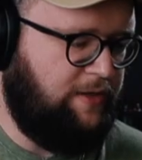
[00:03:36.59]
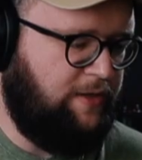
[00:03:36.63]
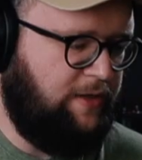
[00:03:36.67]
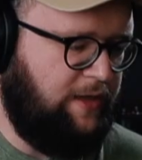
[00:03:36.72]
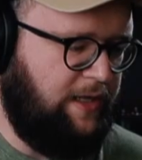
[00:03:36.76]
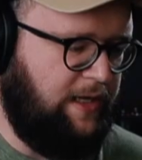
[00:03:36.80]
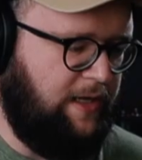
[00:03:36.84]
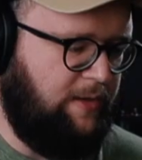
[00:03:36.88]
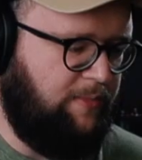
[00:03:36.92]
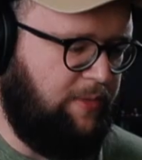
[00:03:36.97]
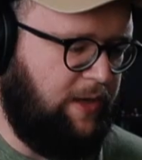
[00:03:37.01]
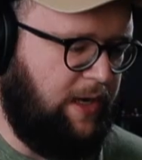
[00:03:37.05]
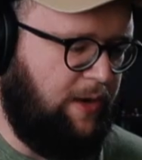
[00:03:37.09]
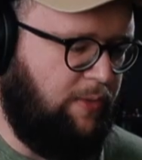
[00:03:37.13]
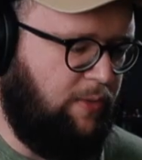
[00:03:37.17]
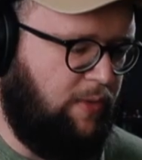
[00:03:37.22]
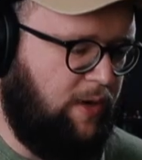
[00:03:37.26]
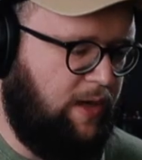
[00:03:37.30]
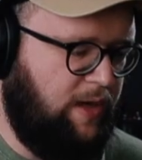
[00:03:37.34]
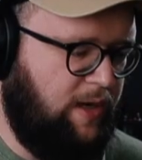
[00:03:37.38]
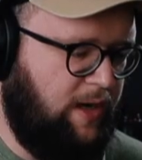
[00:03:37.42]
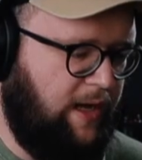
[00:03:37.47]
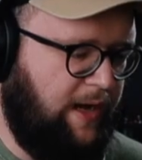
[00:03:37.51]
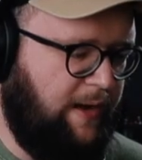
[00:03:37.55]
end, but I want
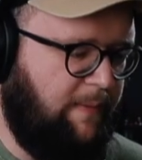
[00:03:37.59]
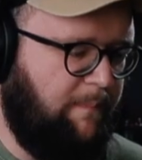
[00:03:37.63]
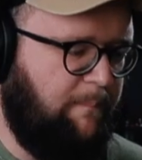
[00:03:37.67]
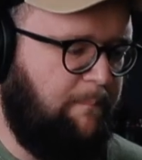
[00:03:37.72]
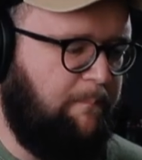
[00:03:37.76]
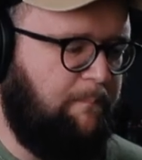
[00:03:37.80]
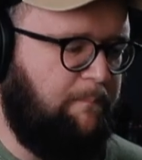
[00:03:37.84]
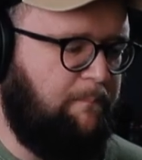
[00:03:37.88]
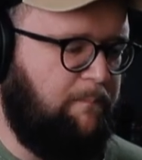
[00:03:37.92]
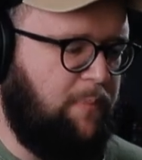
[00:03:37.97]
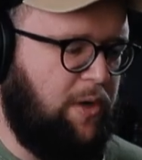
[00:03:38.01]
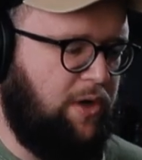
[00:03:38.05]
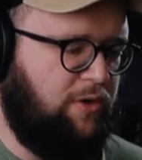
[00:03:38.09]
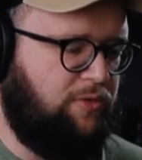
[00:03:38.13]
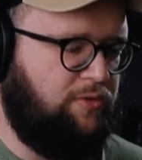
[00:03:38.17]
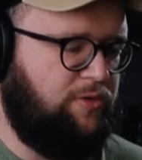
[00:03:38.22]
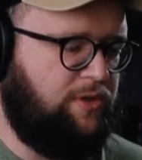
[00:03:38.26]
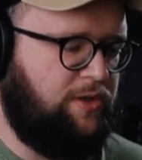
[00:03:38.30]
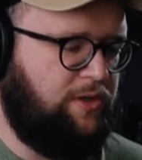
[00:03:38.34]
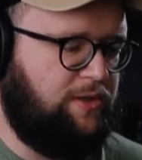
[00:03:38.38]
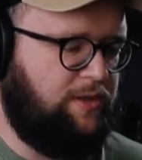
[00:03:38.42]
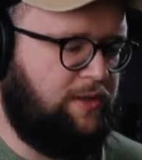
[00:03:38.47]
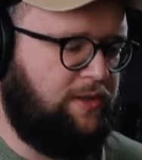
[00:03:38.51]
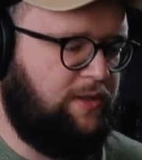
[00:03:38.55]
like
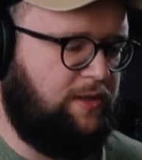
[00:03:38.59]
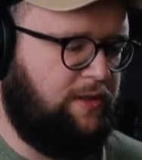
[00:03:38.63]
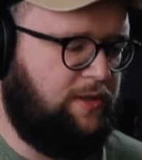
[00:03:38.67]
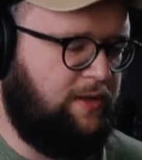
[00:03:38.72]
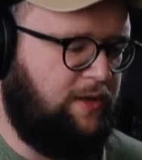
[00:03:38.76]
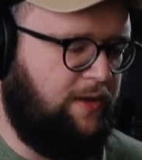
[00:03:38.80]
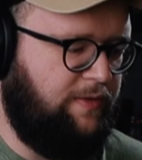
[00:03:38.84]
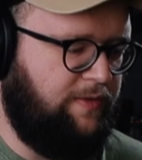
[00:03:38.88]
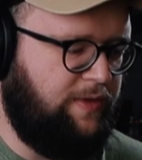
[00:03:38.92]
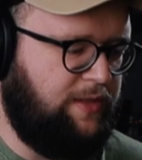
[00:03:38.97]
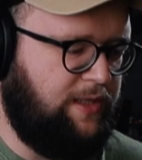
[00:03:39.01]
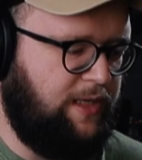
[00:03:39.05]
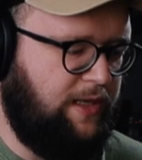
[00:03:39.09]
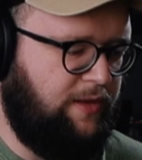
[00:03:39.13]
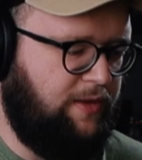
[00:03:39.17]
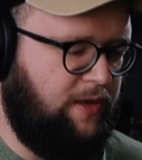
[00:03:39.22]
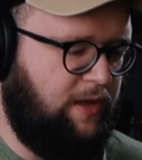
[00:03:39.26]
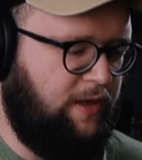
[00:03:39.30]
most of the sound there.